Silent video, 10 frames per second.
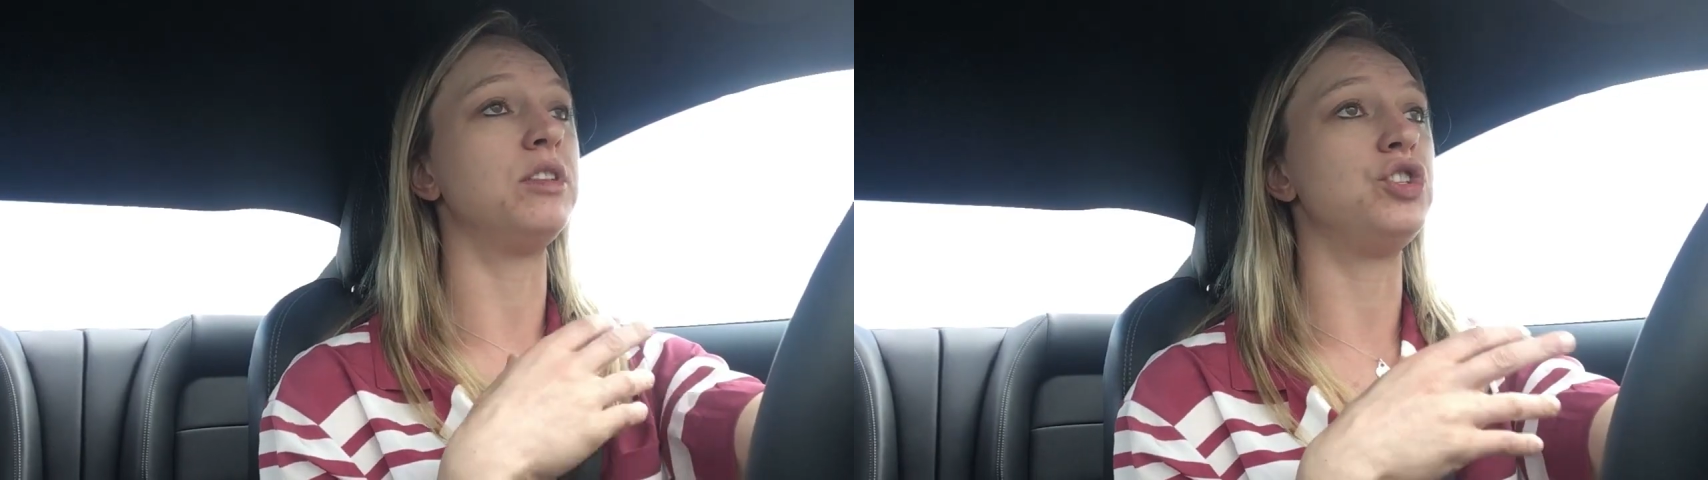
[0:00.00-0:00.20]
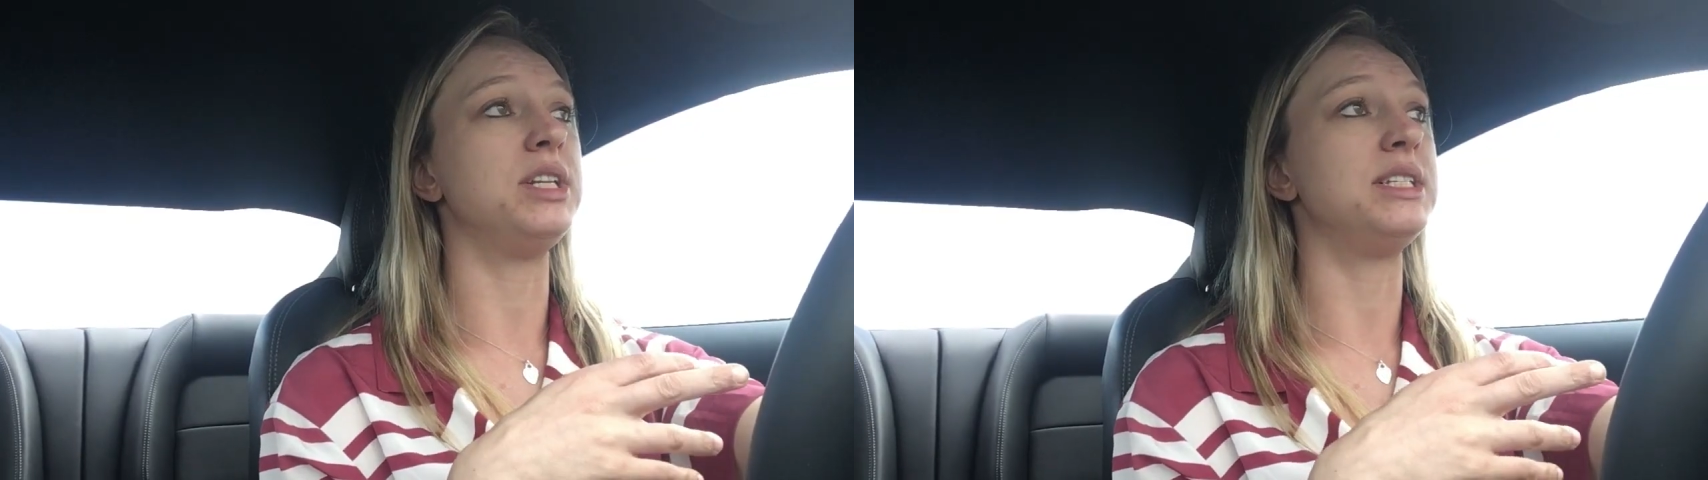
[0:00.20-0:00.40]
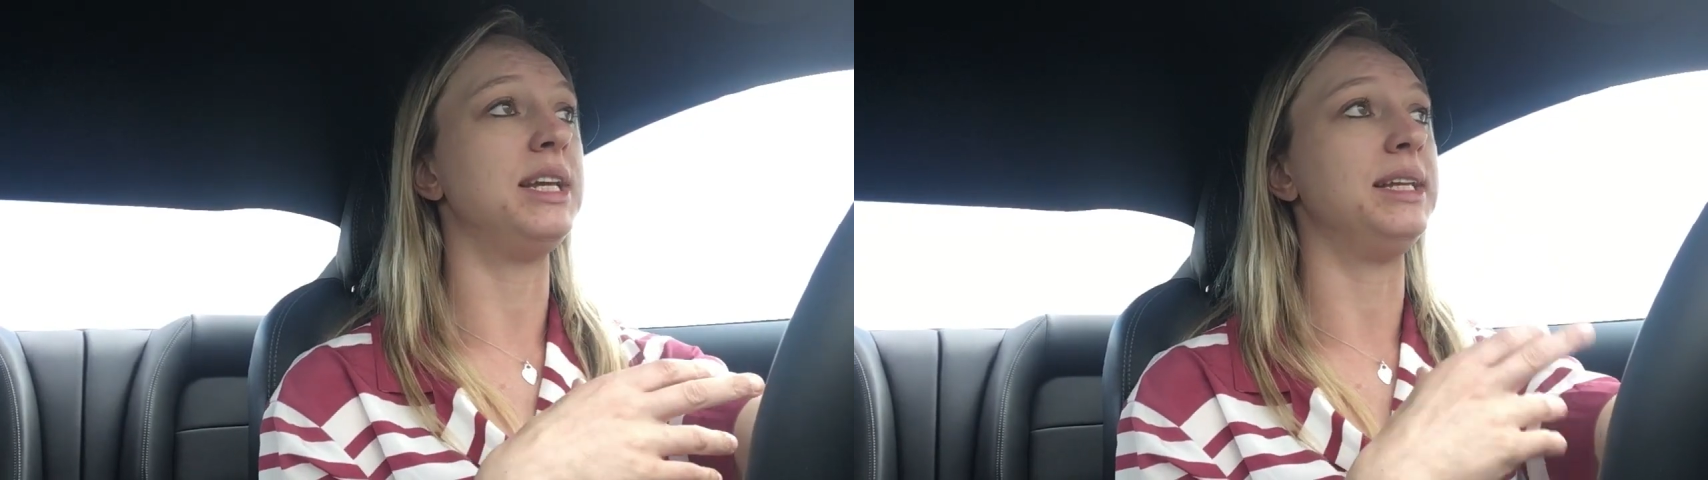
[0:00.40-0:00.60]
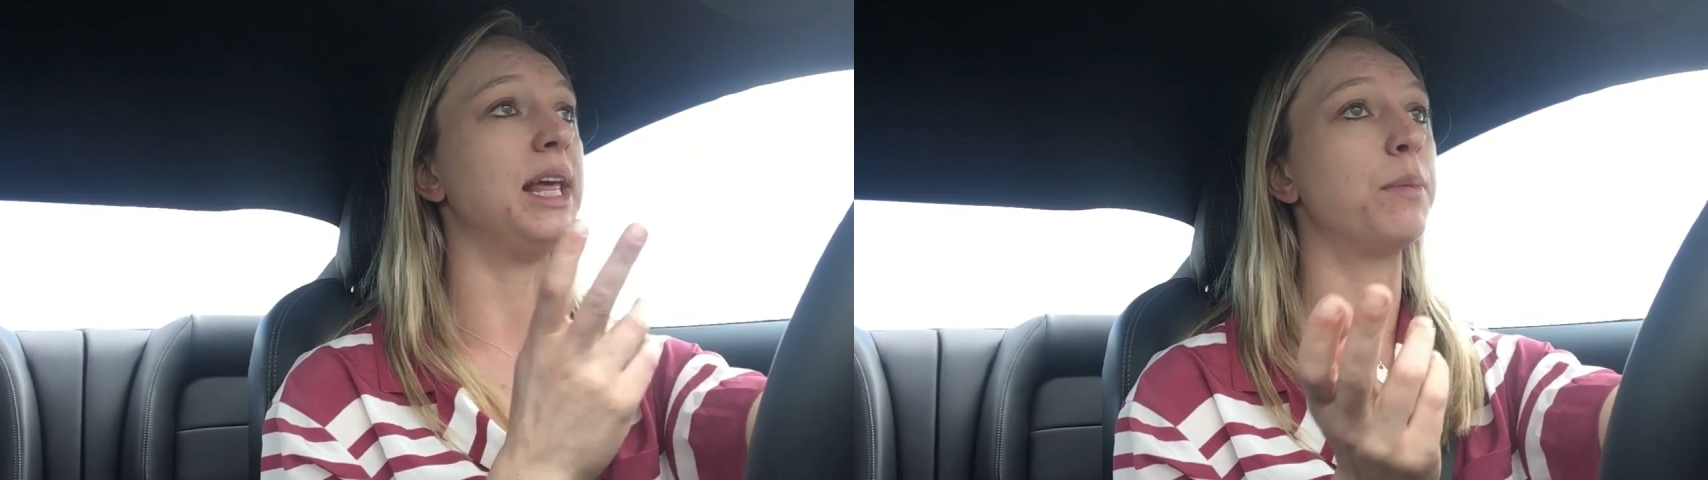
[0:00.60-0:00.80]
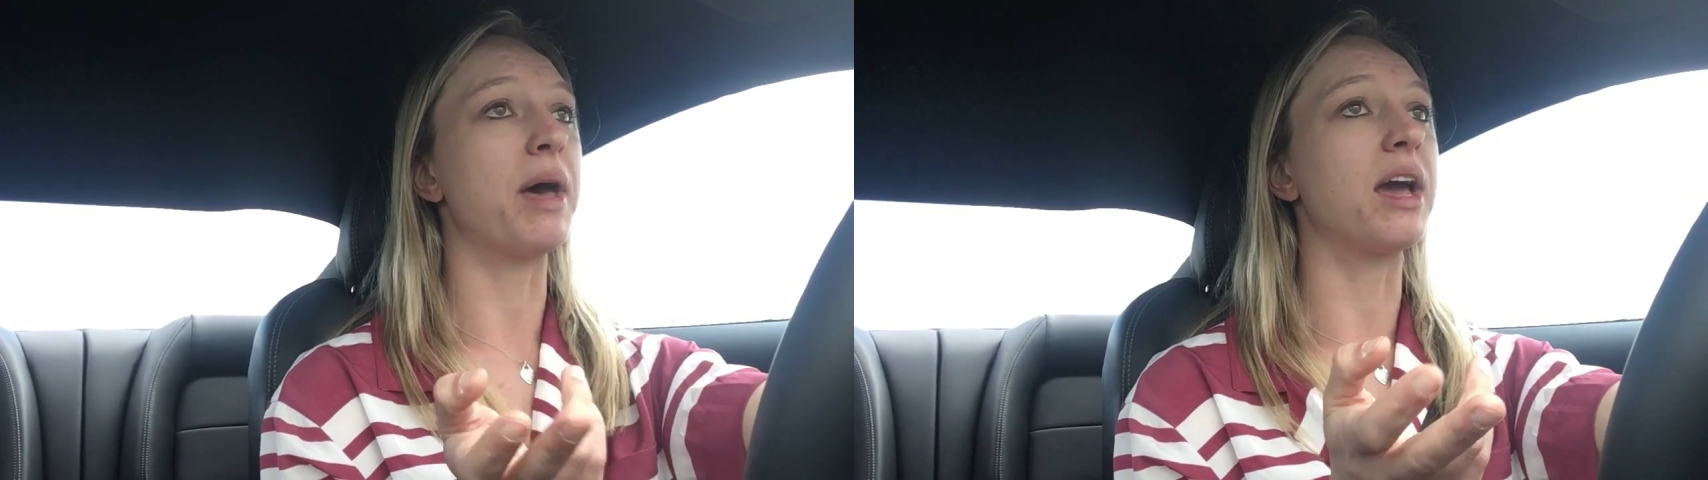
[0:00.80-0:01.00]
the
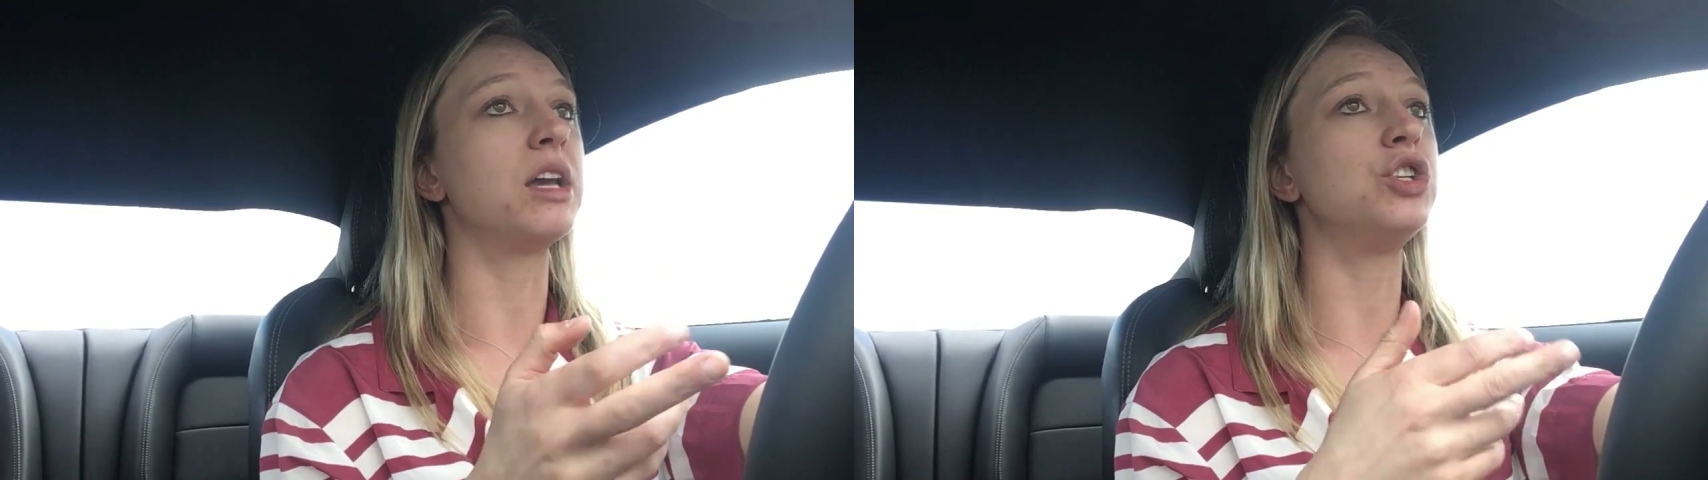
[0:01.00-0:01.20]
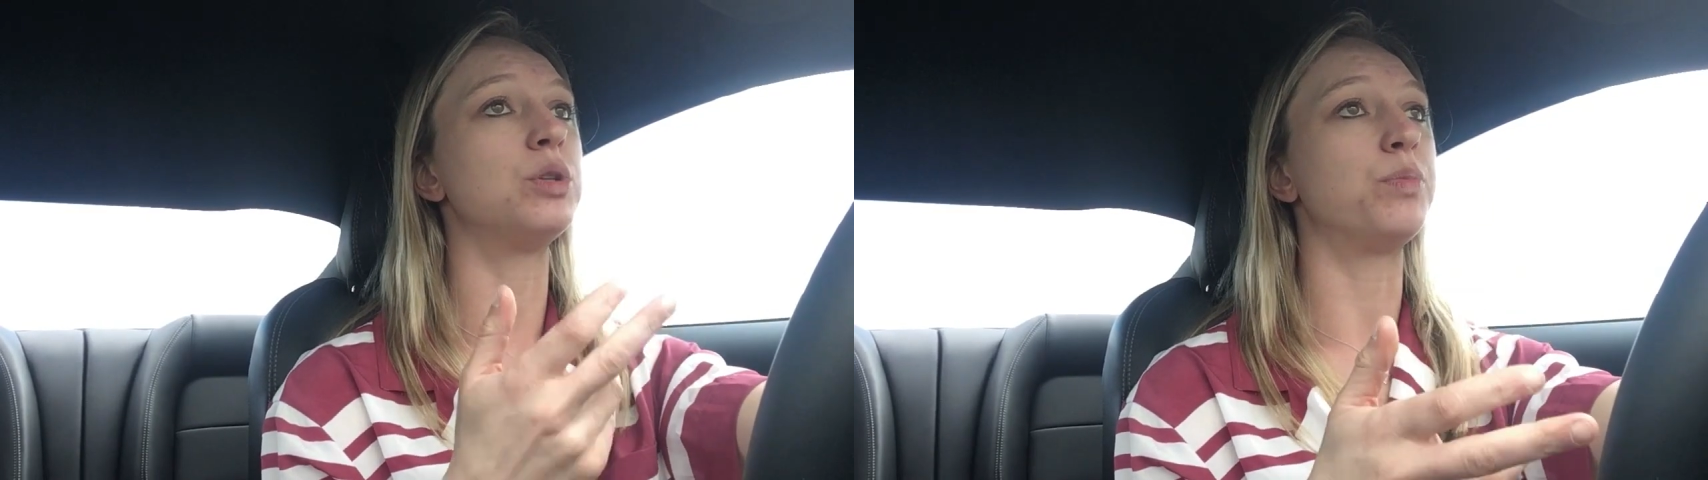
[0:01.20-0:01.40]
GT package,